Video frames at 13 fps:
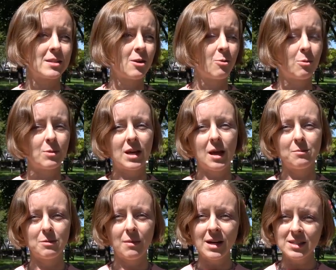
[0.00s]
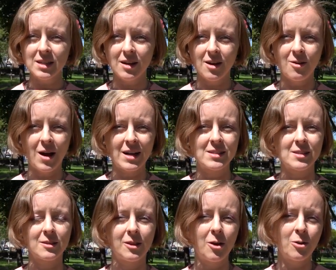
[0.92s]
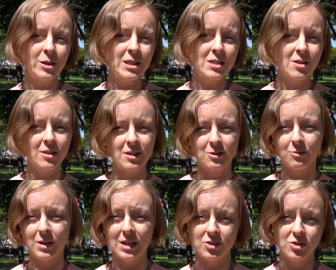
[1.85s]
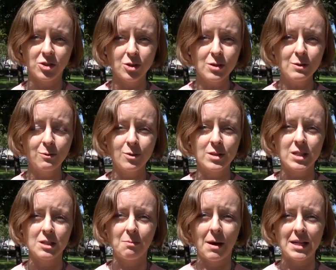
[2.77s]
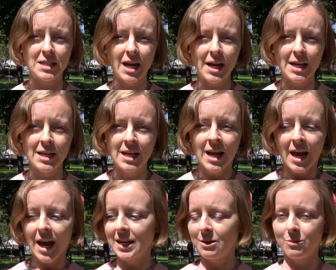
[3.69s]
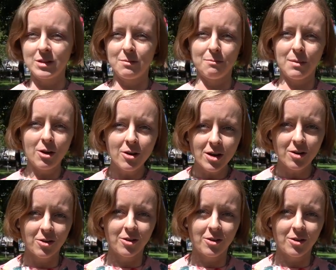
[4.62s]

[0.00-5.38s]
So when we came to Mexico, I slowly started to reintroduce foods into my diet, and it was a miracle.